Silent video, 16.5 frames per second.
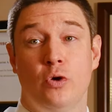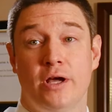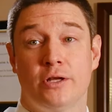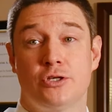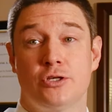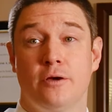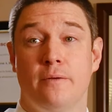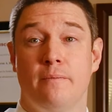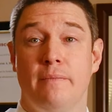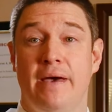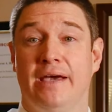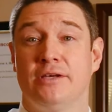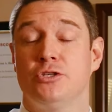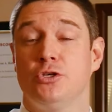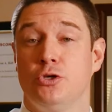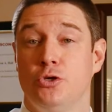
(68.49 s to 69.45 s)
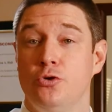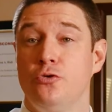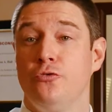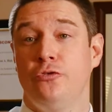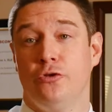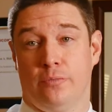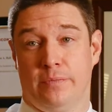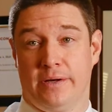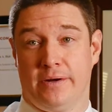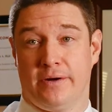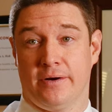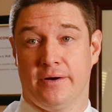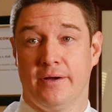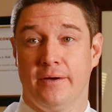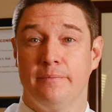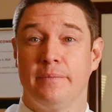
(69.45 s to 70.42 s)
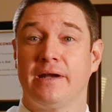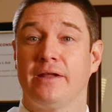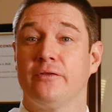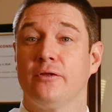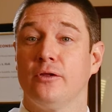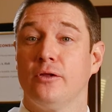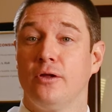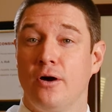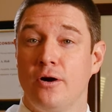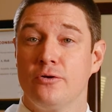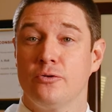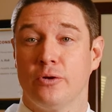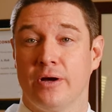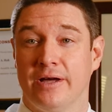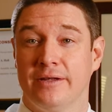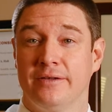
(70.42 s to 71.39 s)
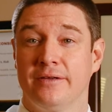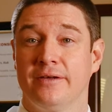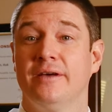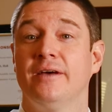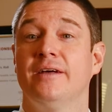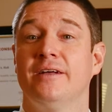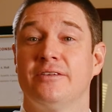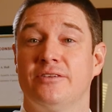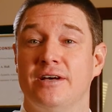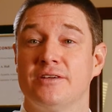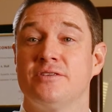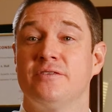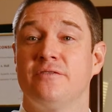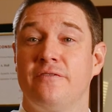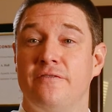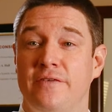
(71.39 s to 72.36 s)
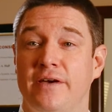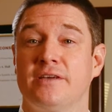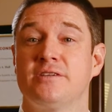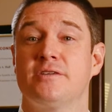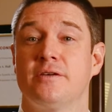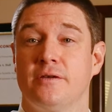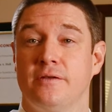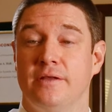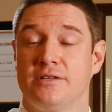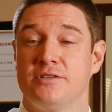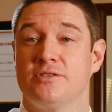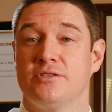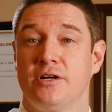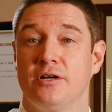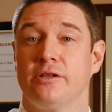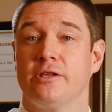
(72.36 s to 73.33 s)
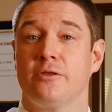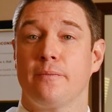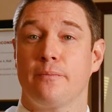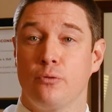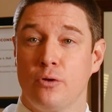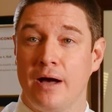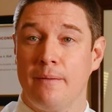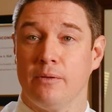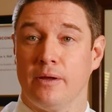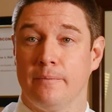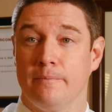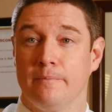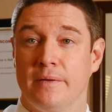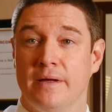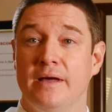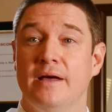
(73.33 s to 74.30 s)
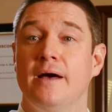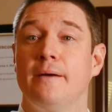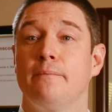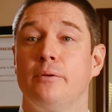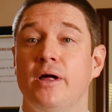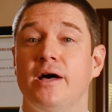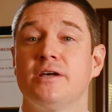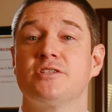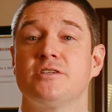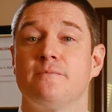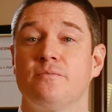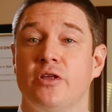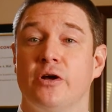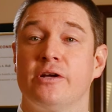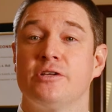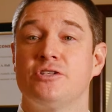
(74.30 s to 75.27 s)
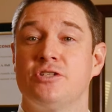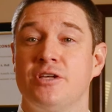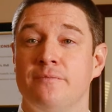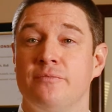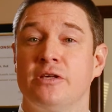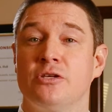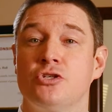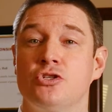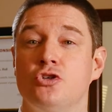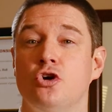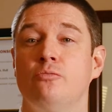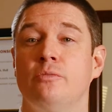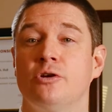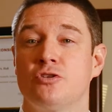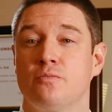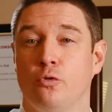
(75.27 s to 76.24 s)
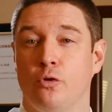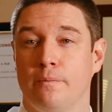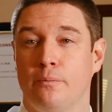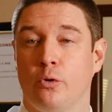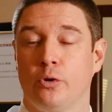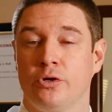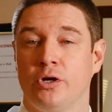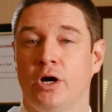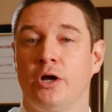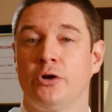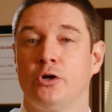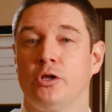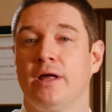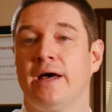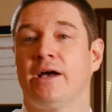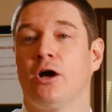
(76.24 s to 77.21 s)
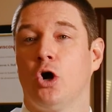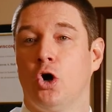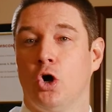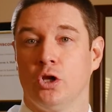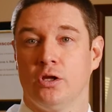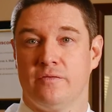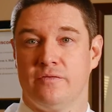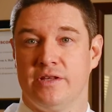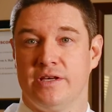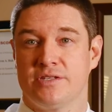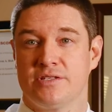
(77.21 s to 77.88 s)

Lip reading: which makes you feel better, but in the long run, doesn't fix necessarily the problem. Plus, there is something so much more important underlying all of